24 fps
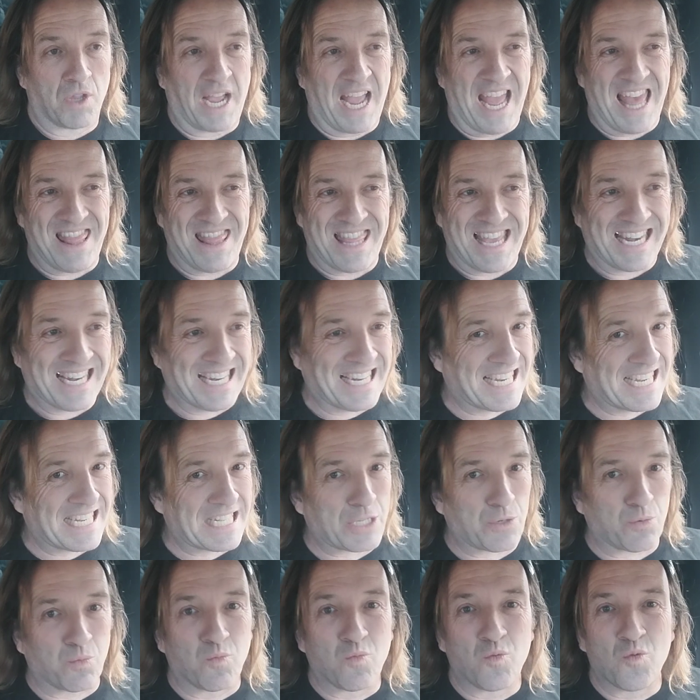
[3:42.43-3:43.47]
then it
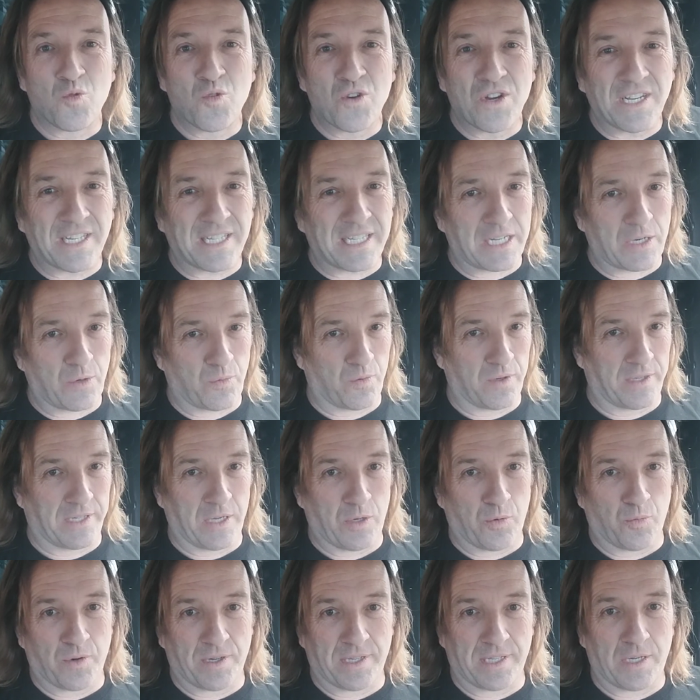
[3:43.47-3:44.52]
gets really,
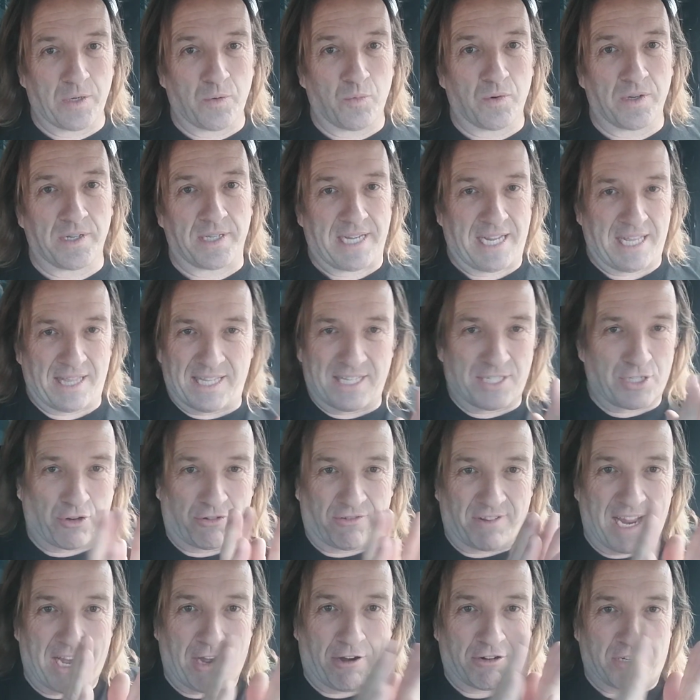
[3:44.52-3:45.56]
and these are
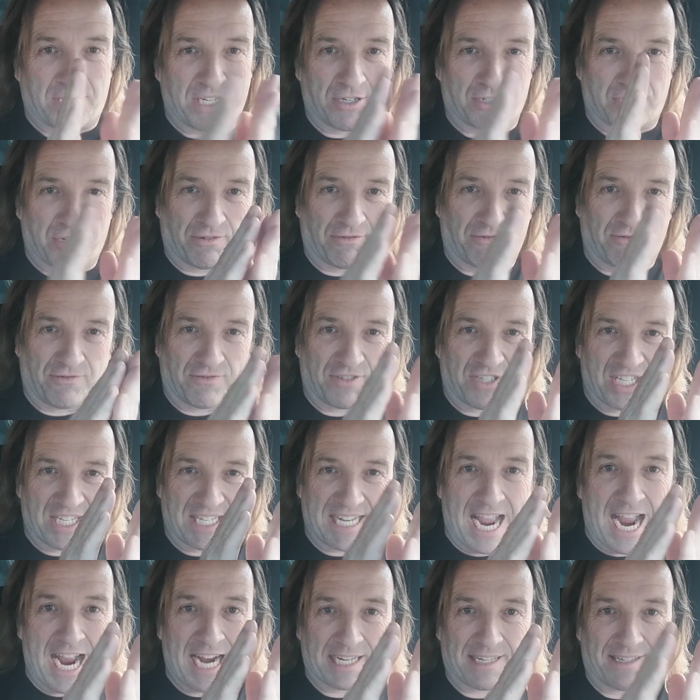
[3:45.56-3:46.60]
layers. These are
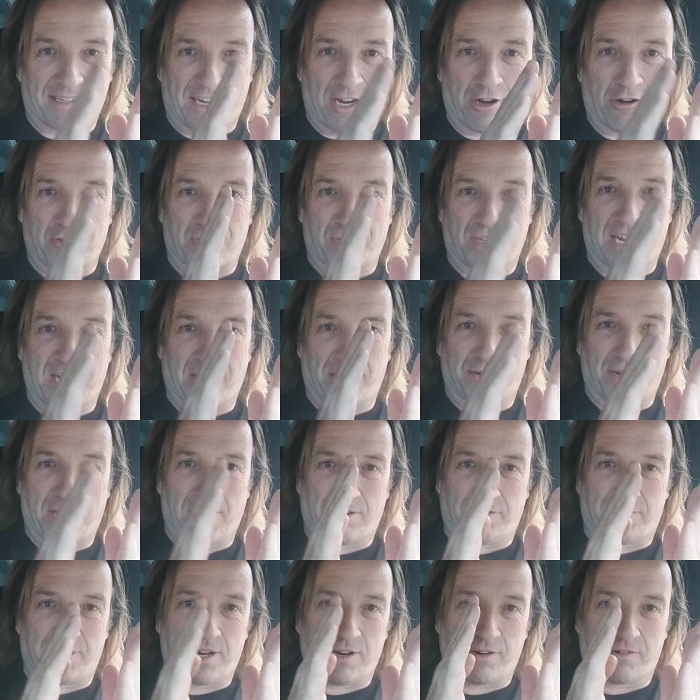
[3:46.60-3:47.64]
stacked layers,
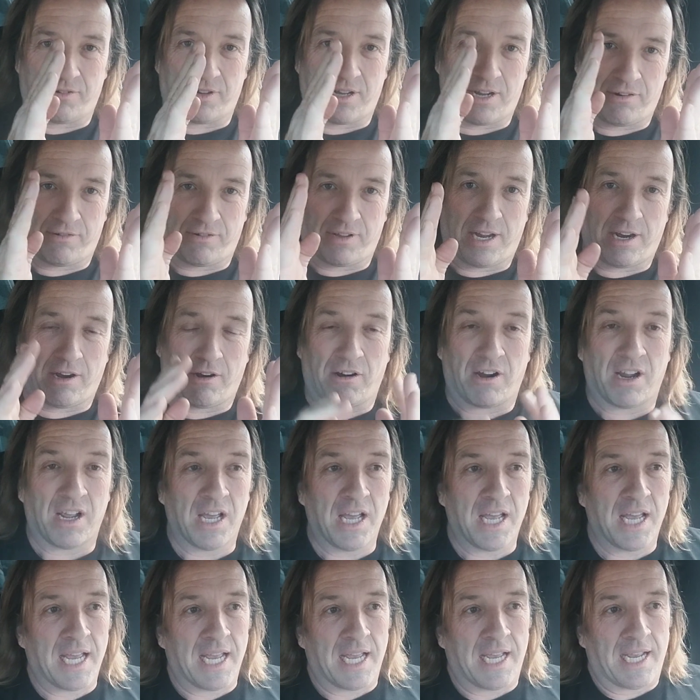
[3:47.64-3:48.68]
layer.
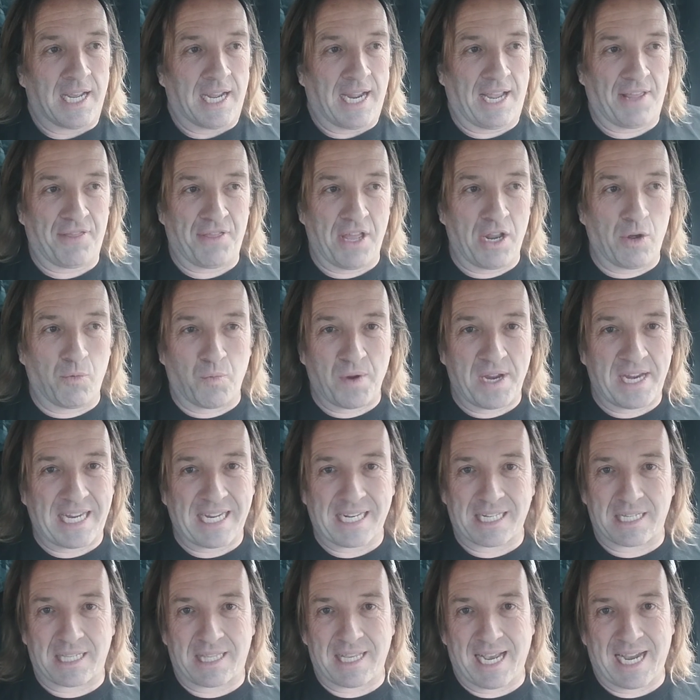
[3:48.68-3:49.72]
And then we
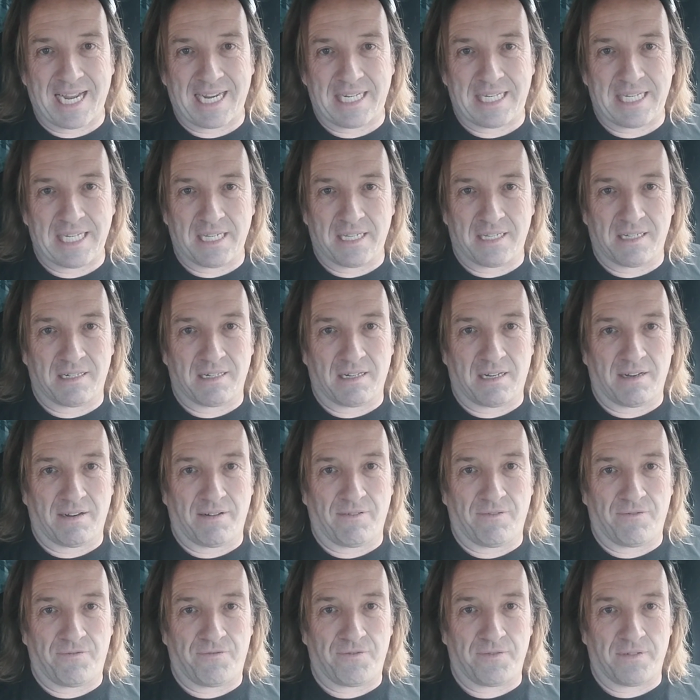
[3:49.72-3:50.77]
get to the idea
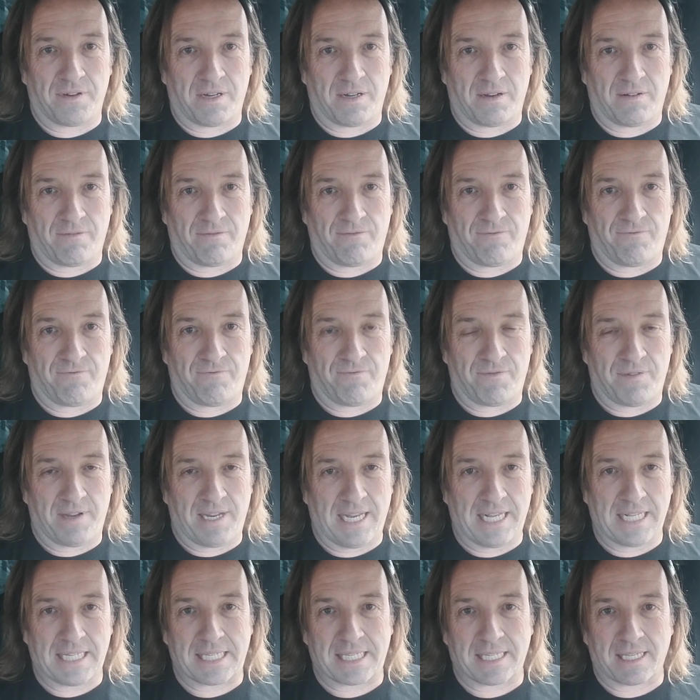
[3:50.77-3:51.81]
of
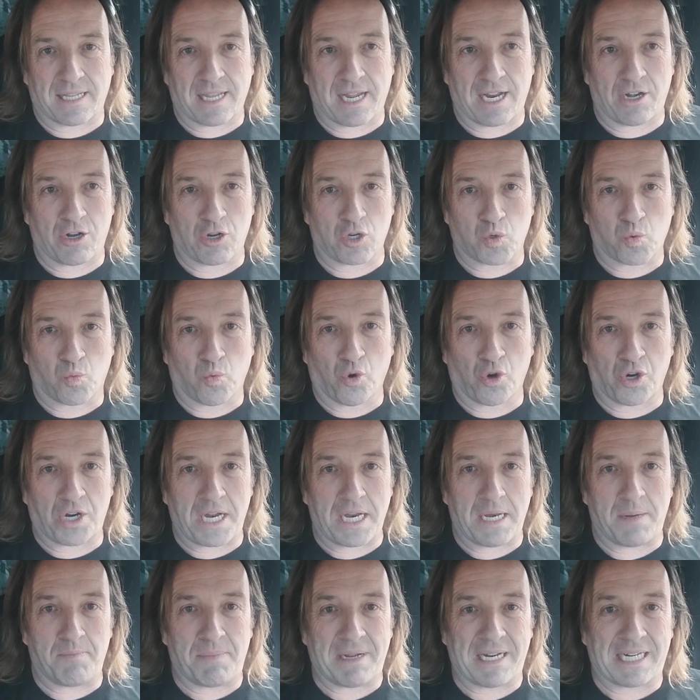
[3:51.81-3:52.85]
insulators
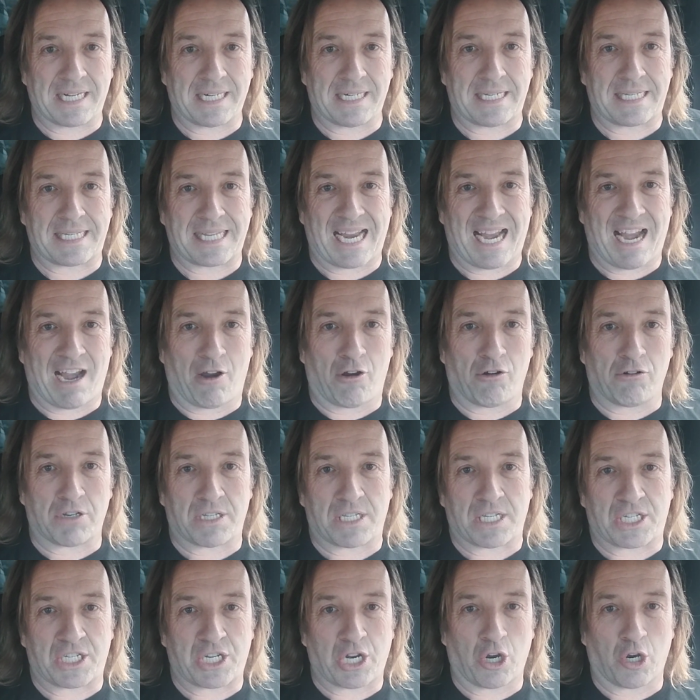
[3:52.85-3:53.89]
working because air is
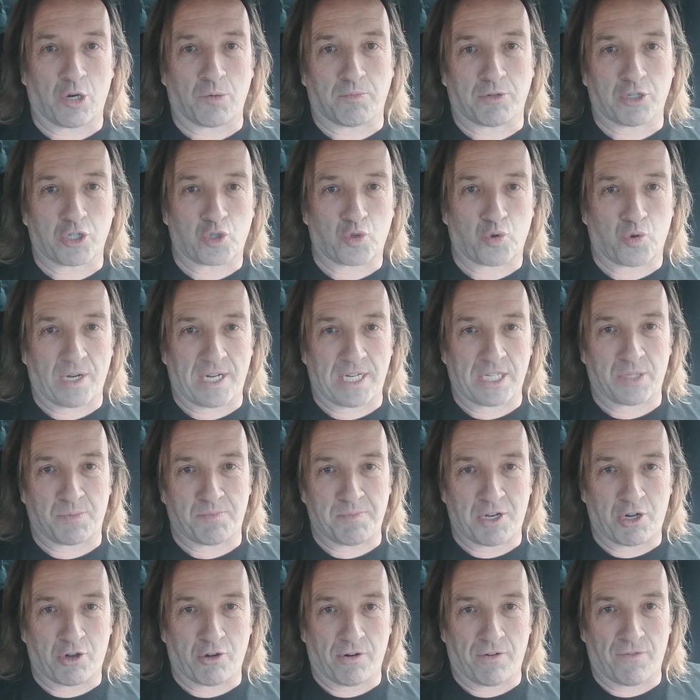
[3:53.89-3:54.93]
a terrible
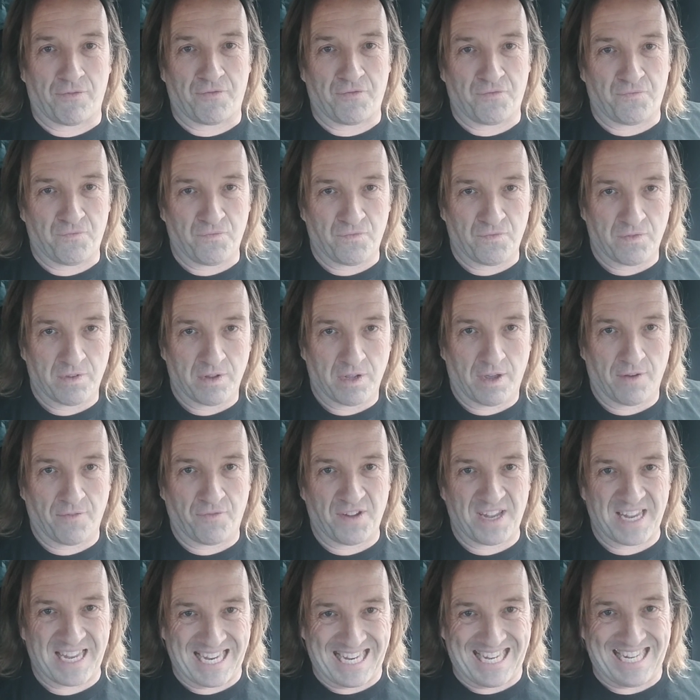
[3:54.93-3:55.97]
transmitter of
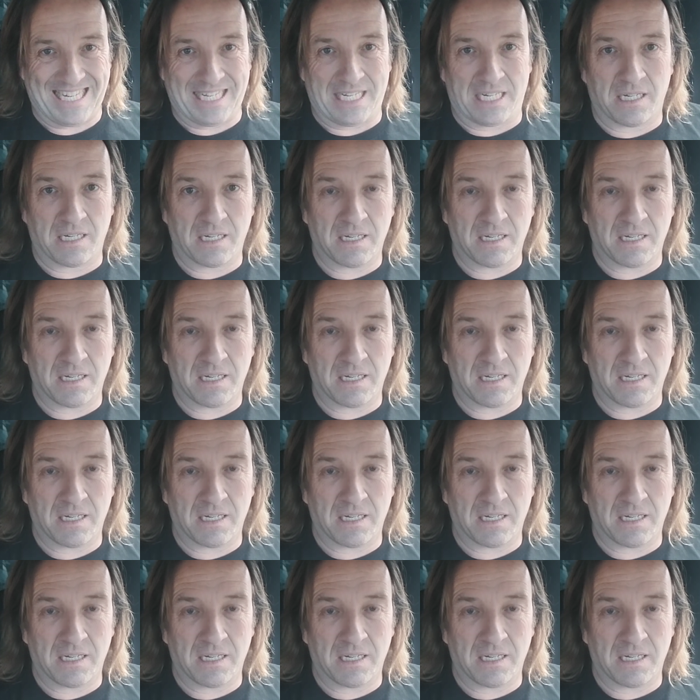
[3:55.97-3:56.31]
heat.